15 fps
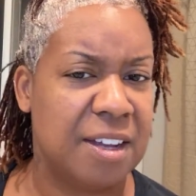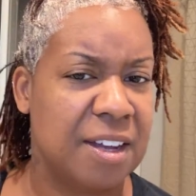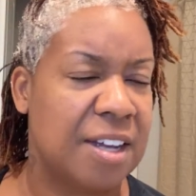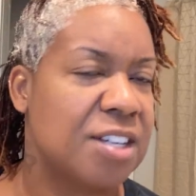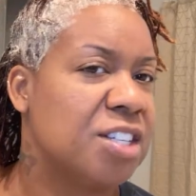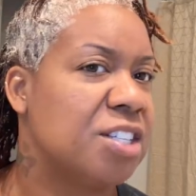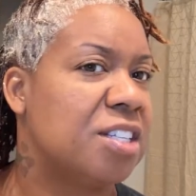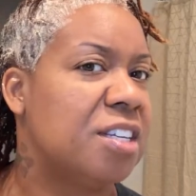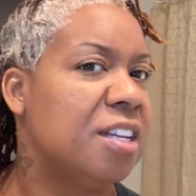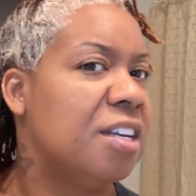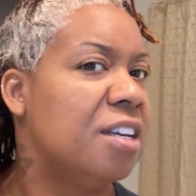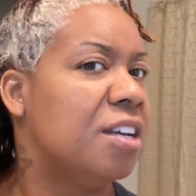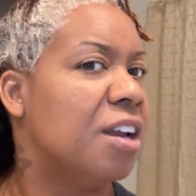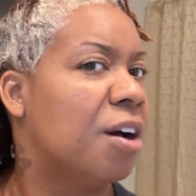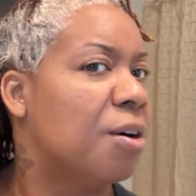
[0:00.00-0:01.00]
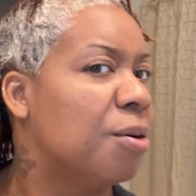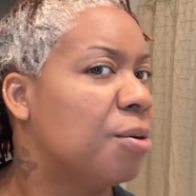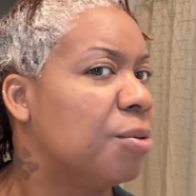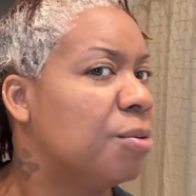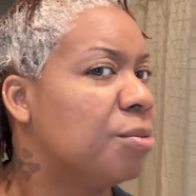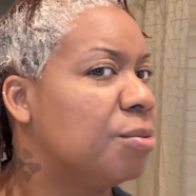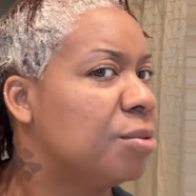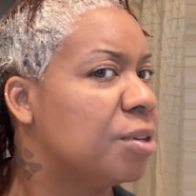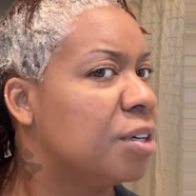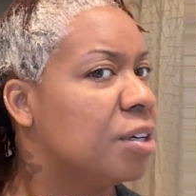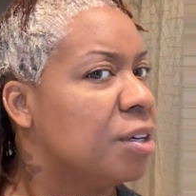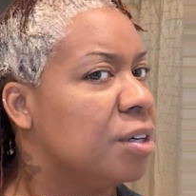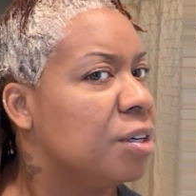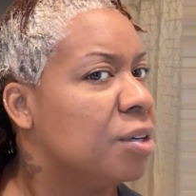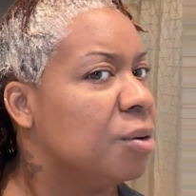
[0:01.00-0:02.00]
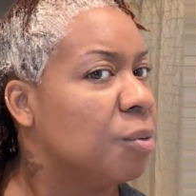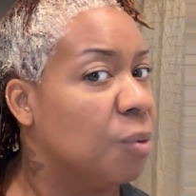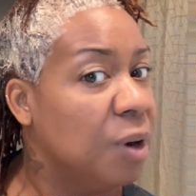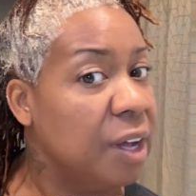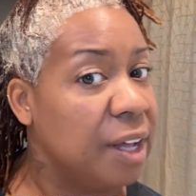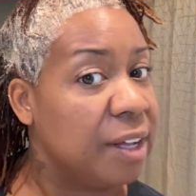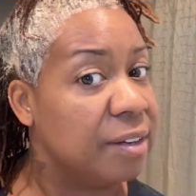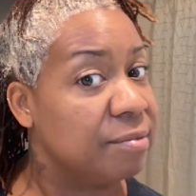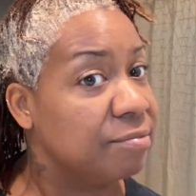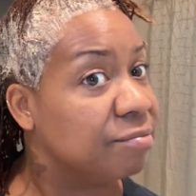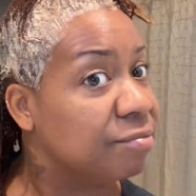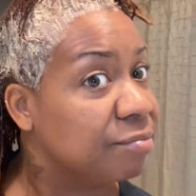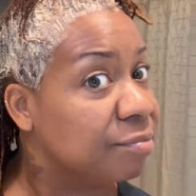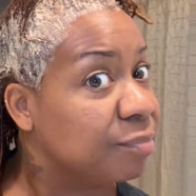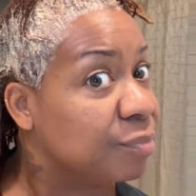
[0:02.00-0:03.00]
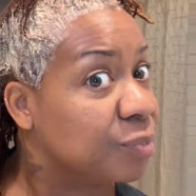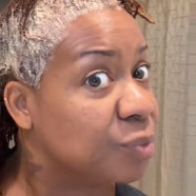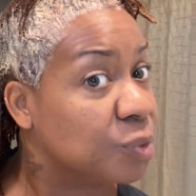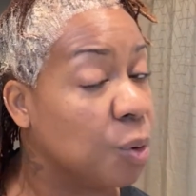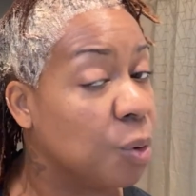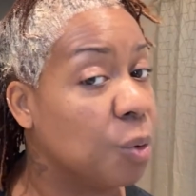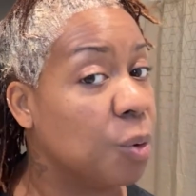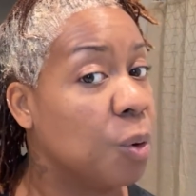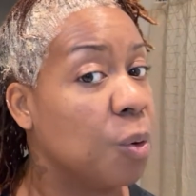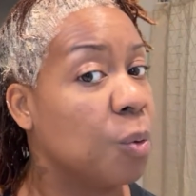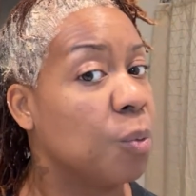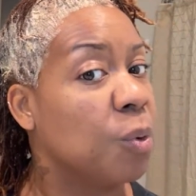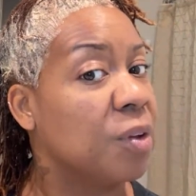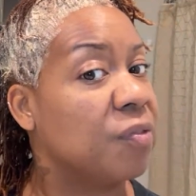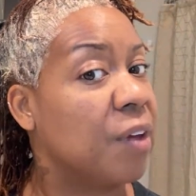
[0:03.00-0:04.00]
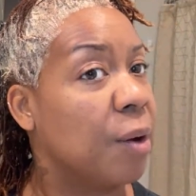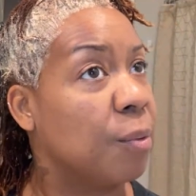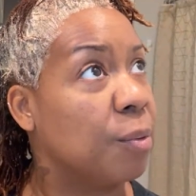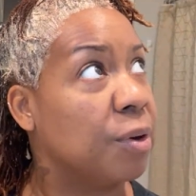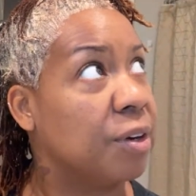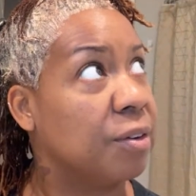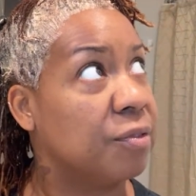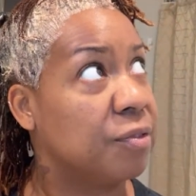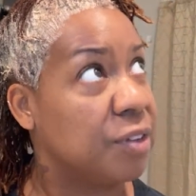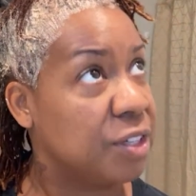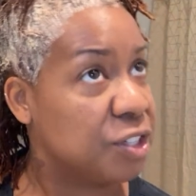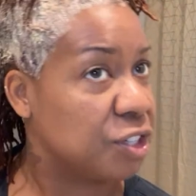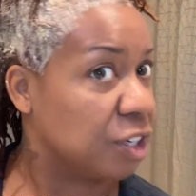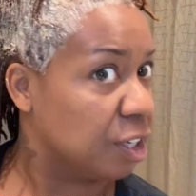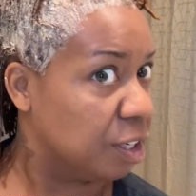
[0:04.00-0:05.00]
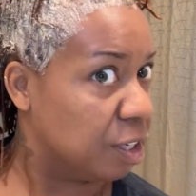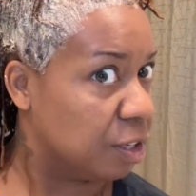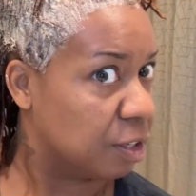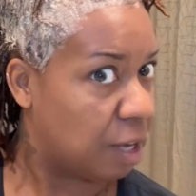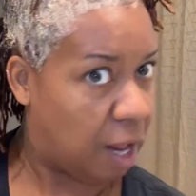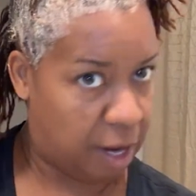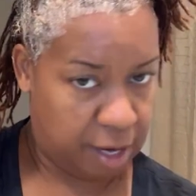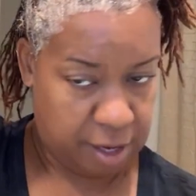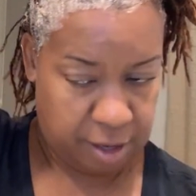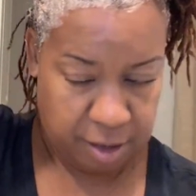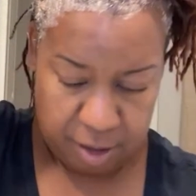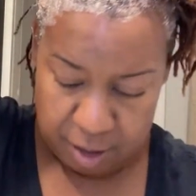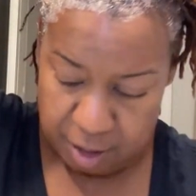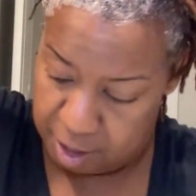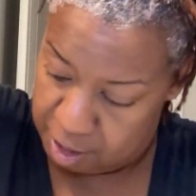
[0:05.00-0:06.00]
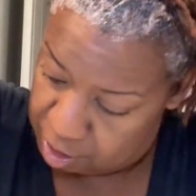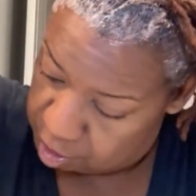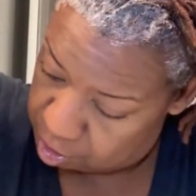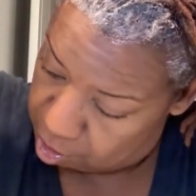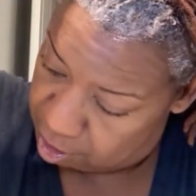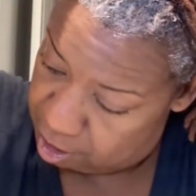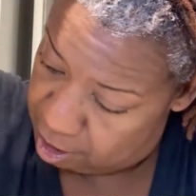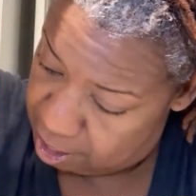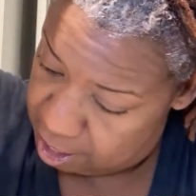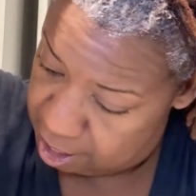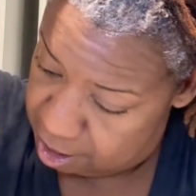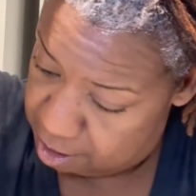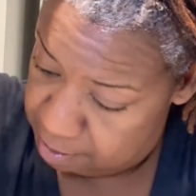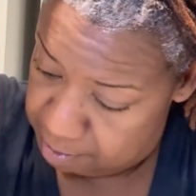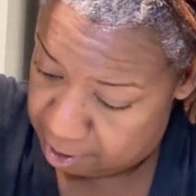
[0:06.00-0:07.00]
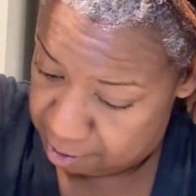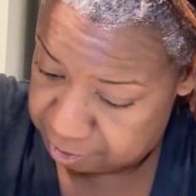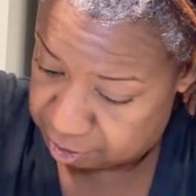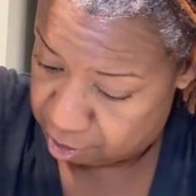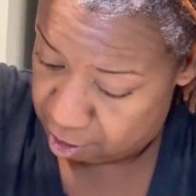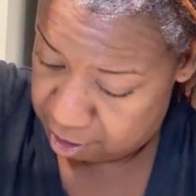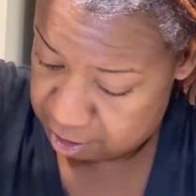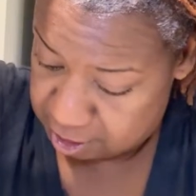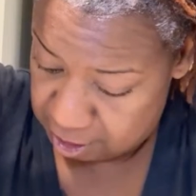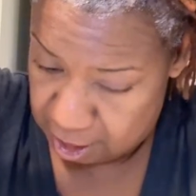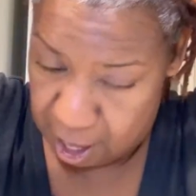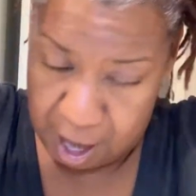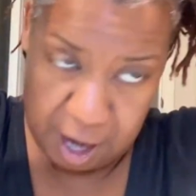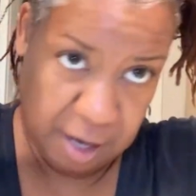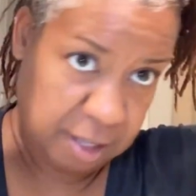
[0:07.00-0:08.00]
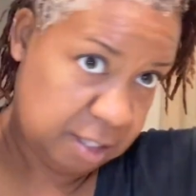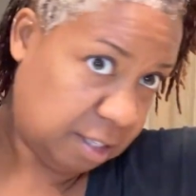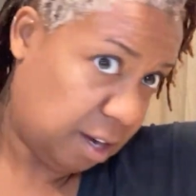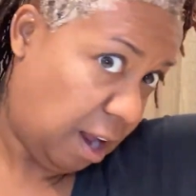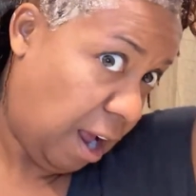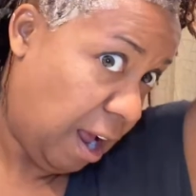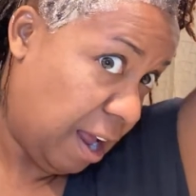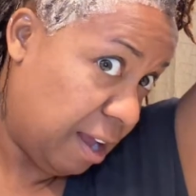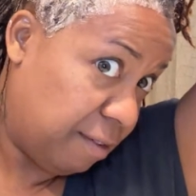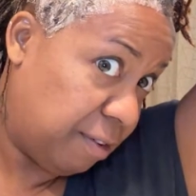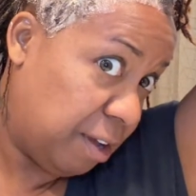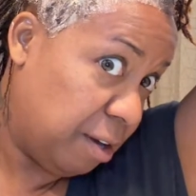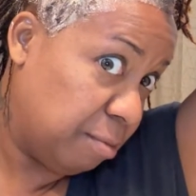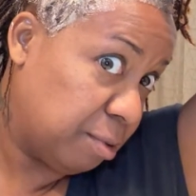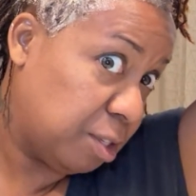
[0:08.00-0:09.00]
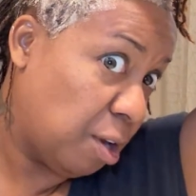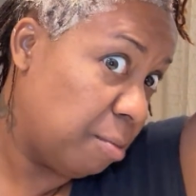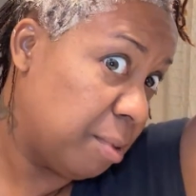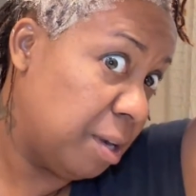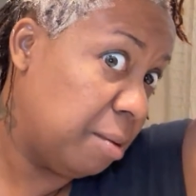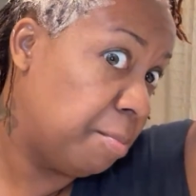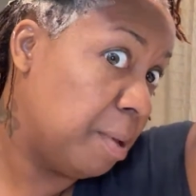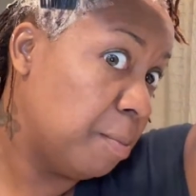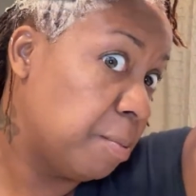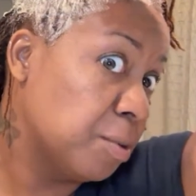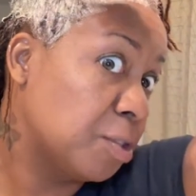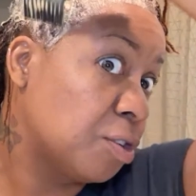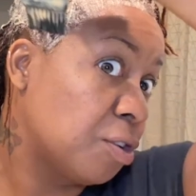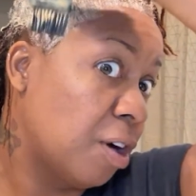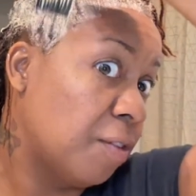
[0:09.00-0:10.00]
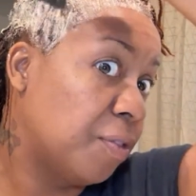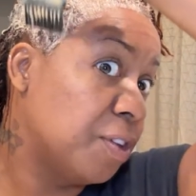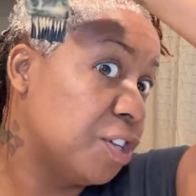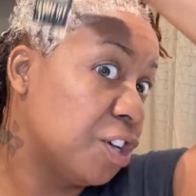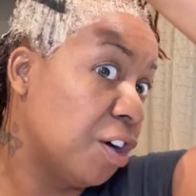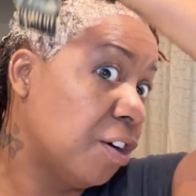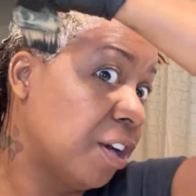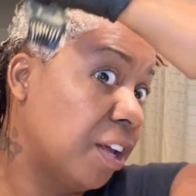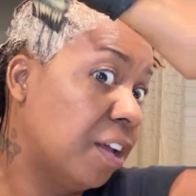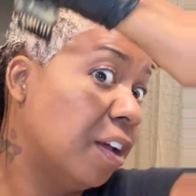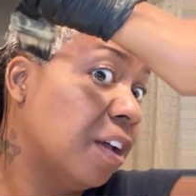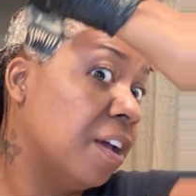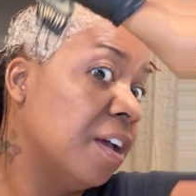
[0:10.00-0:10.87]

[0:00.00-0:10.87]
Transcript: I just didn't know what or what that would eventually look like. So here I am. I've started the locks. I have helped so many people start the journey.